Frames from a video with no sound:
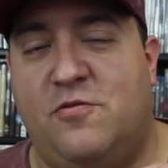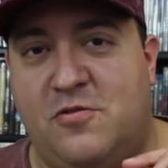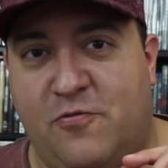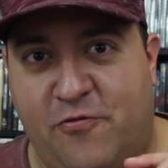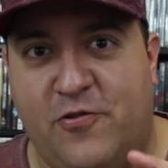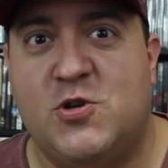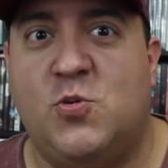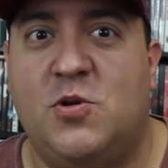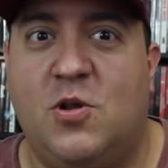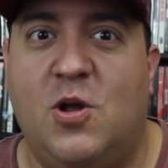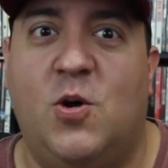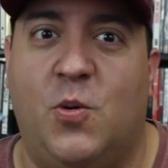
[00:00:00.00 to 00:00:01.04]
the first one
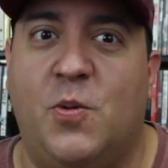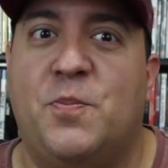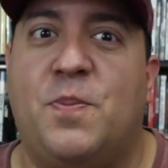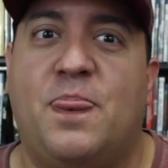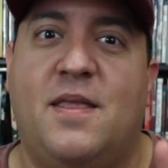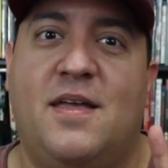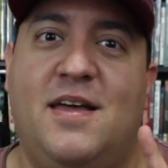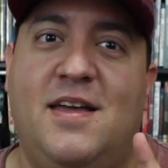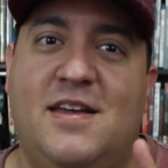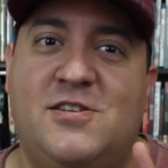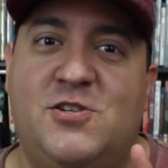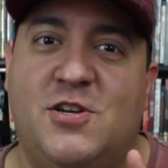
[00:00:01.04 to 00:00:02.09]
alone
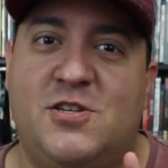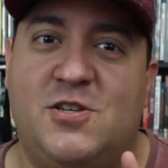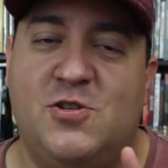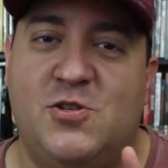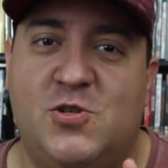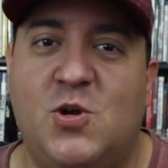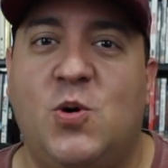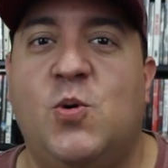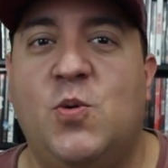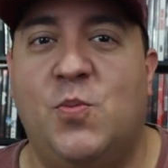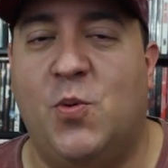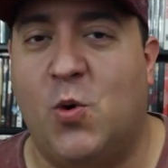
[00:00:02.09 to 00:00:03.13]
is just
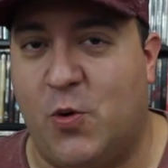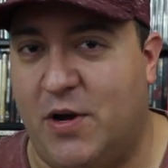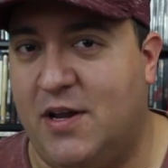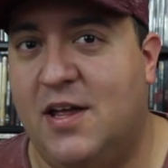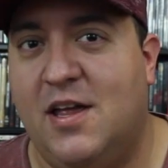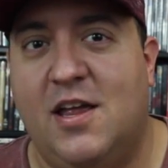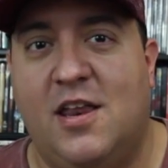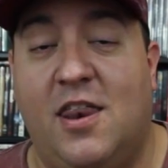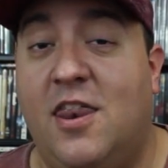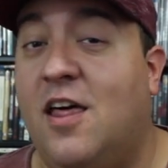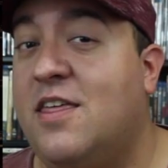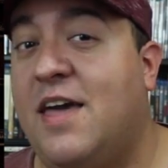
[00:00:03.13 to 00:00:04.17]
so boring.
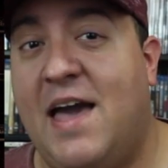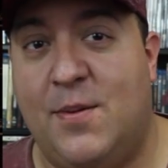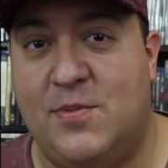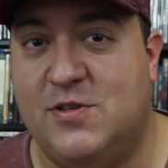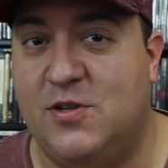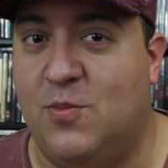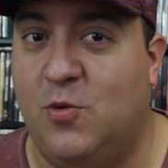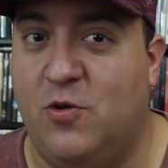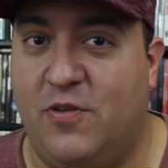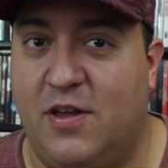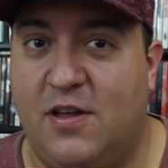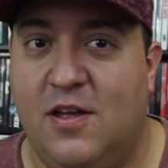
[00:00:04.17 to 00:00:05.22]
Nothing happens in the
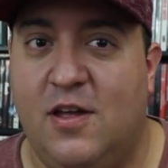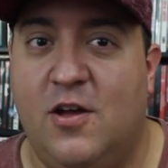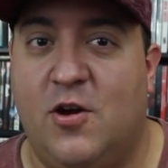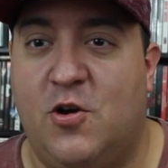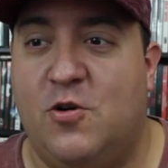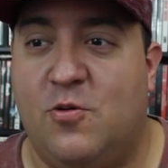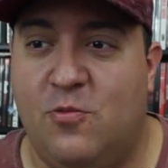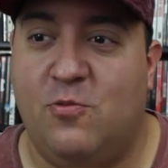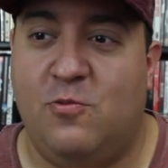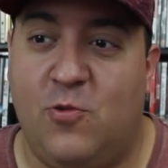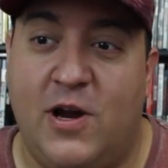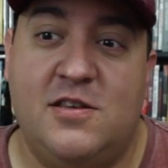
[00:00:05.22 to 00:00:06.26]
movie. You're
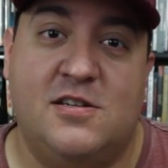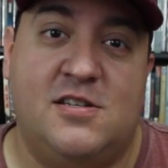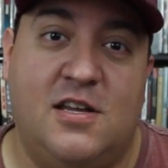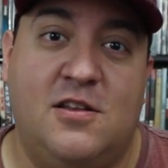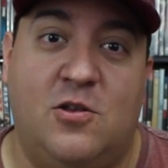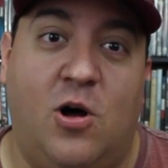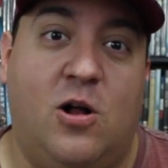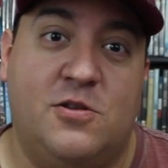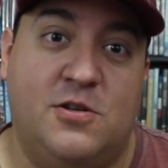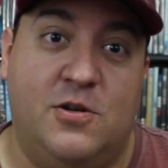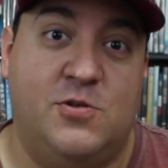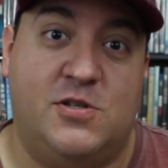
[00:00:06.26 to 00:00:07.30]
waiting to see the doll
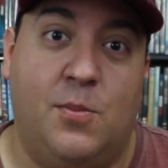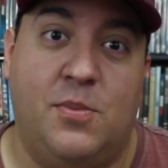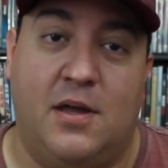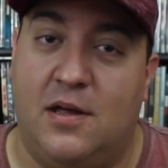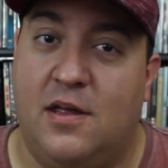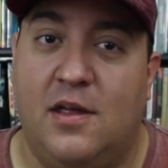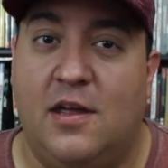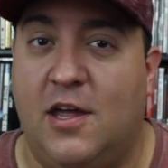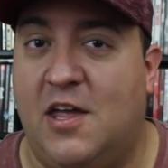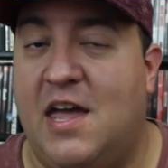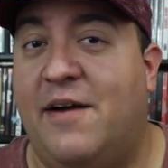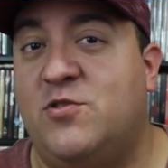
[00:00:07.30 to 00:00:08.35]
to do something,
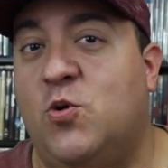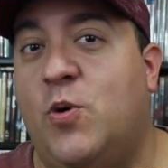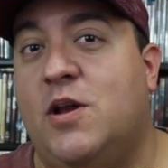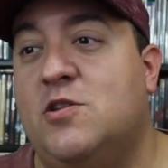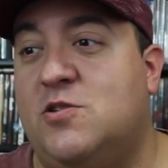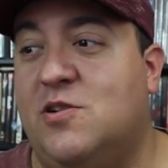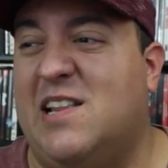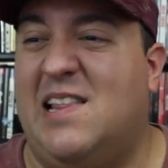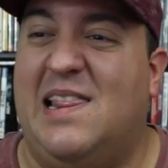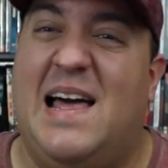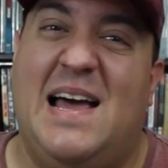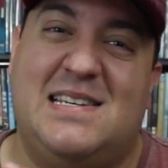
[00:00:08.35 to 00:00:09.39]
and you have to wait until like
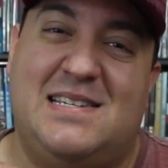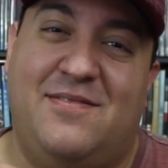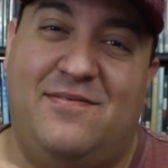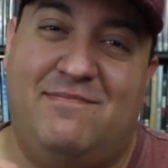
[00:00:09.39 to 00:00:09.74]
the last